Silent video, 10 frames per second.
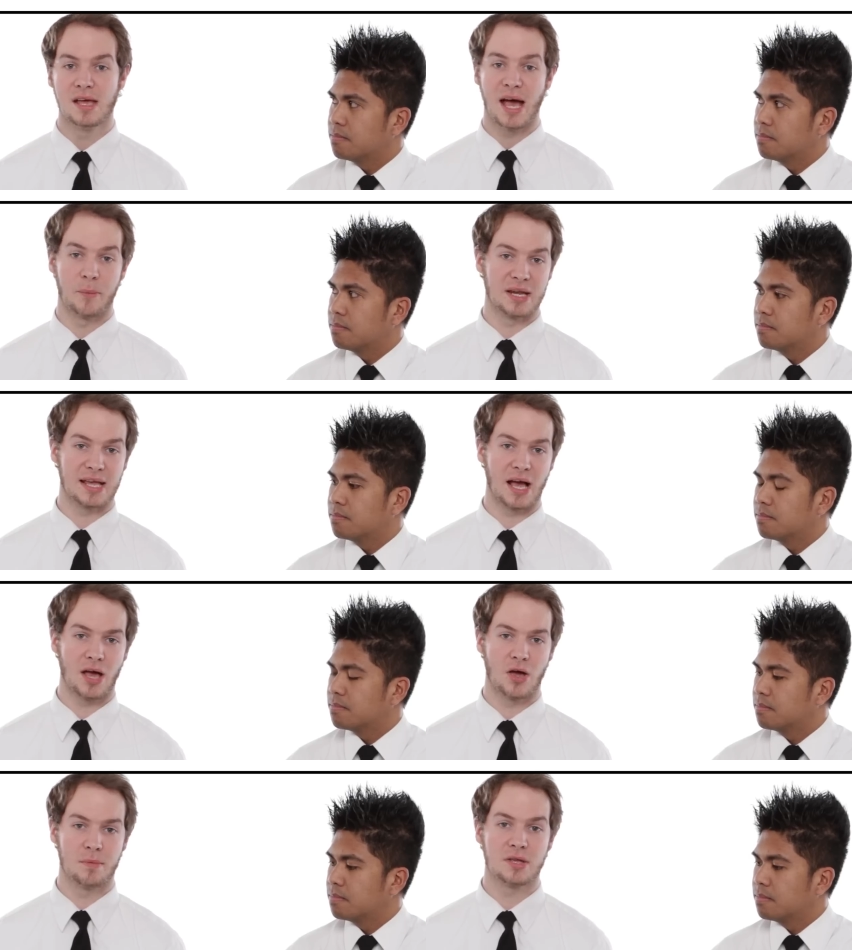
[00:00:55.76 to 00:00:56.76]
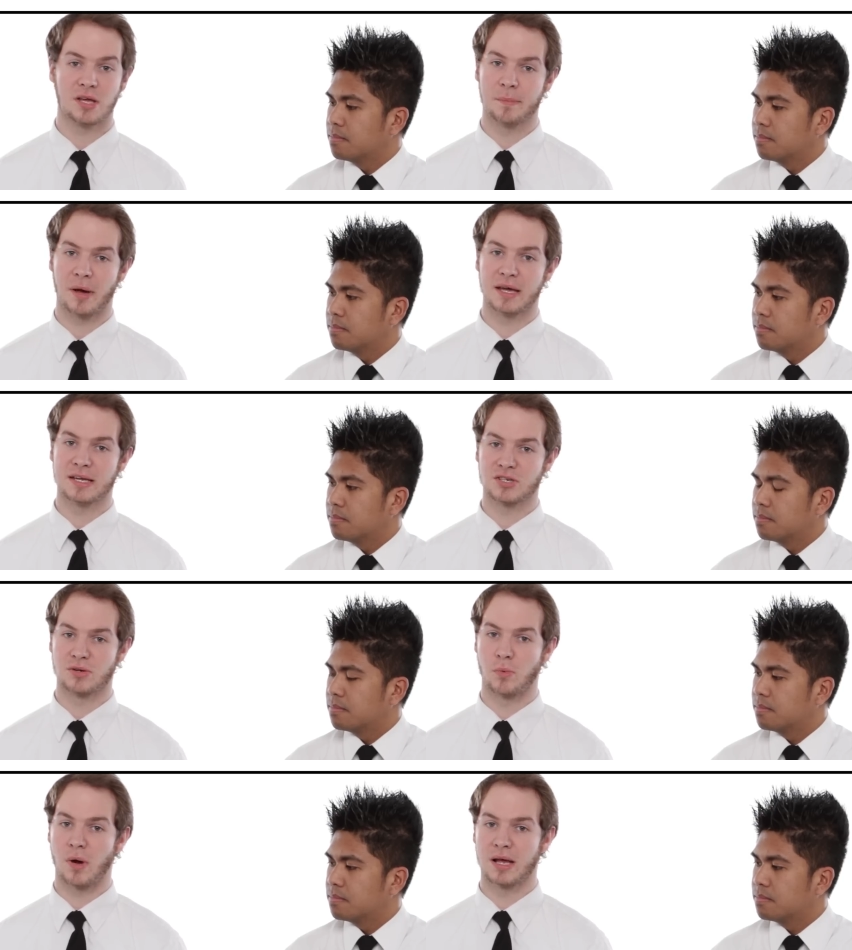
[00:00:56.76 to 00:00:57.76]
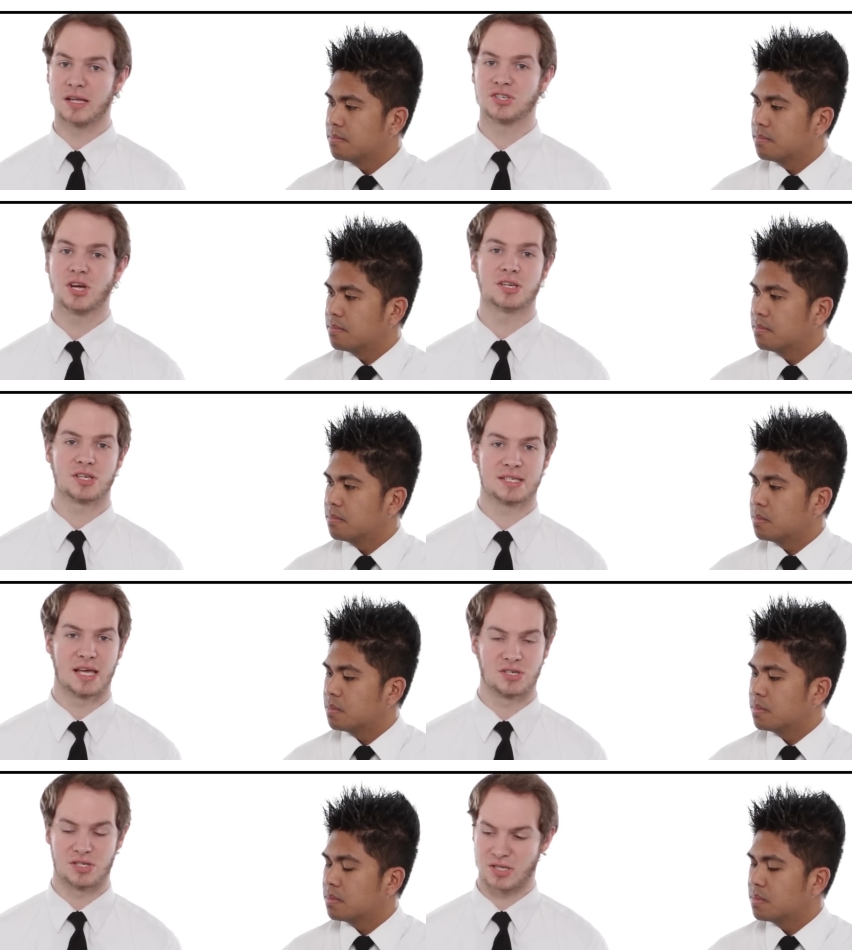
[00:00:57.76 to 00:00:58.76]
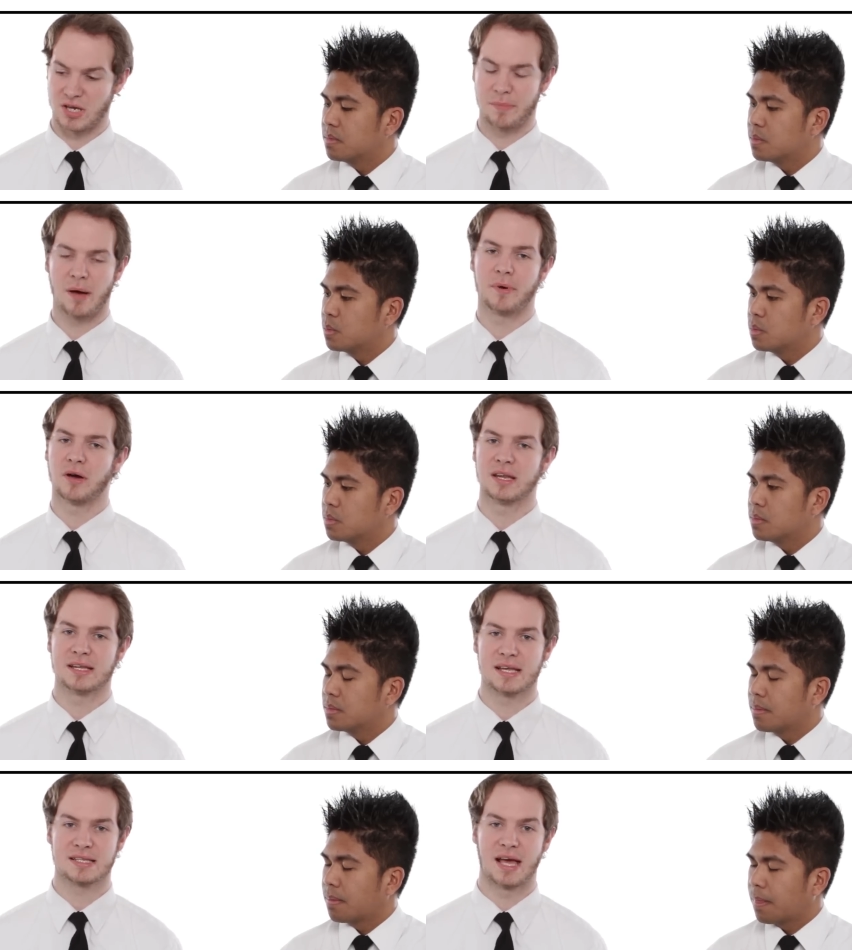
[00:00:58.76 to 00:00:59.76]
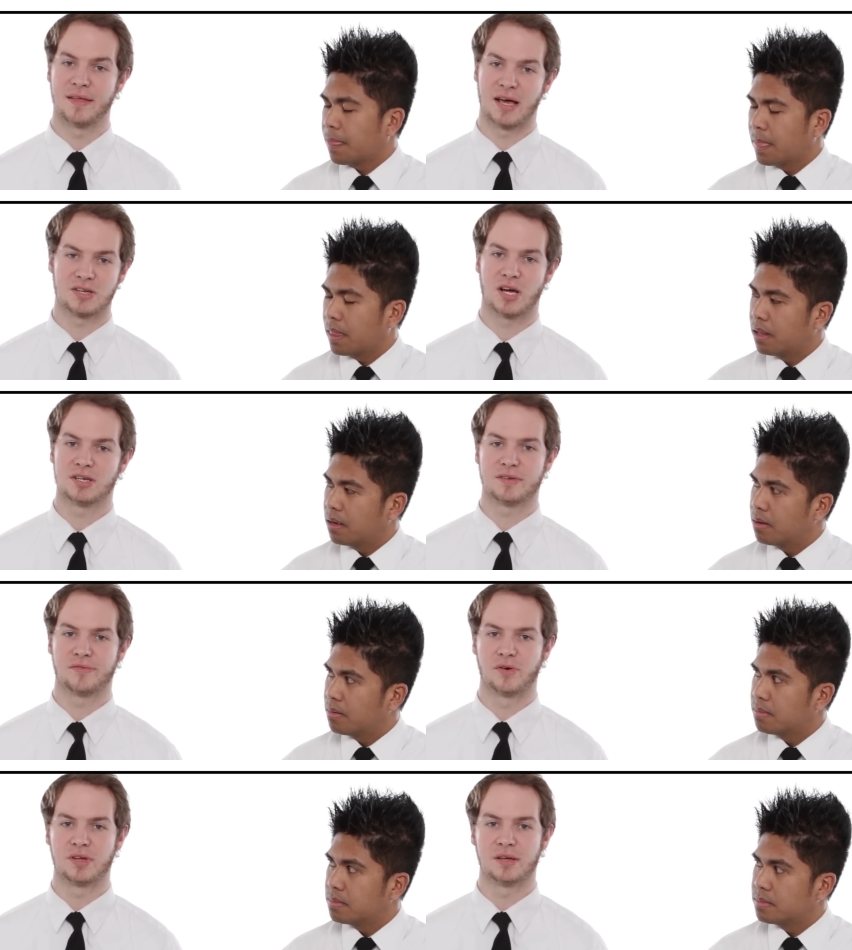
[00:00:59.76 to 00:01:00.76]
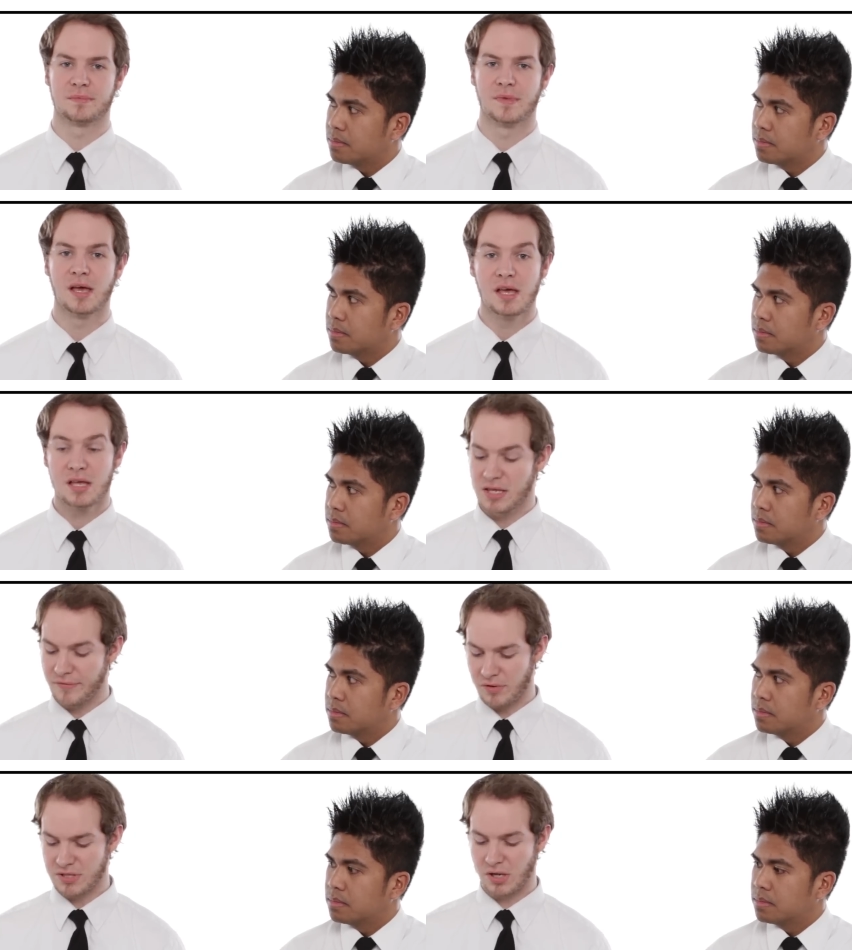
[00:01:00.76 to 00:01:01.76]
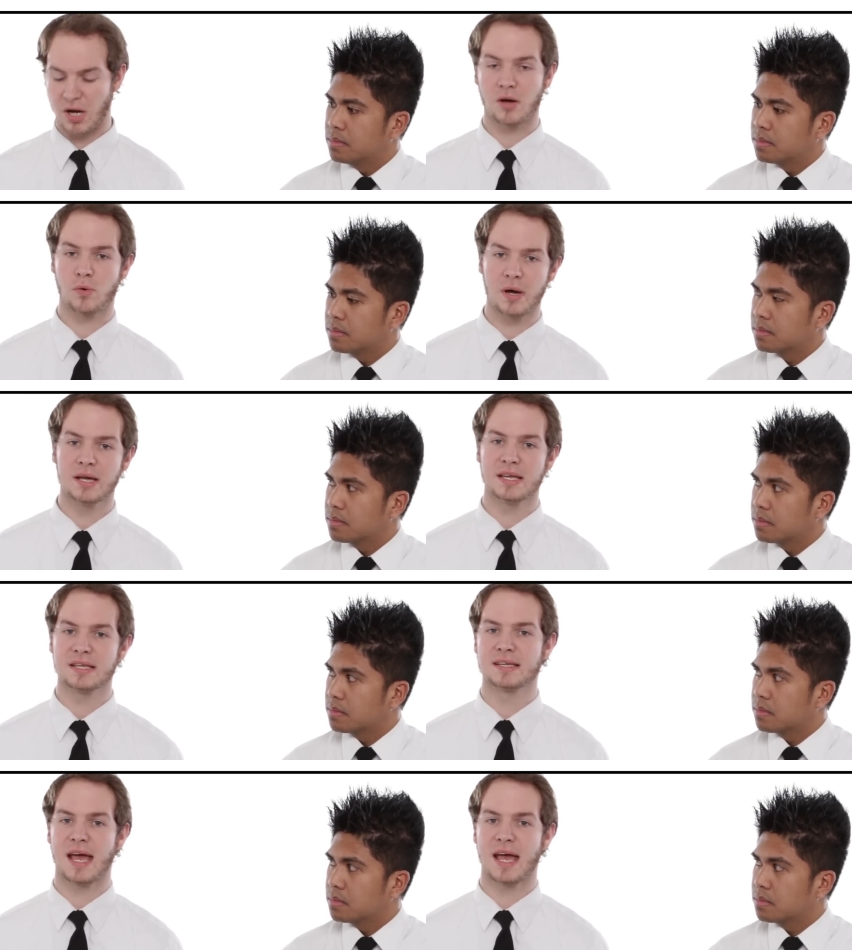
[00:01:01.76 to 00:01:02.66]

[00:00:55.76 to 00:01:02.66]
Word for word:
Speaker 1: And when you get home, you can buy additional wireless charging stations so you pop it on your desk and that charge it for you. You've also got quite a decent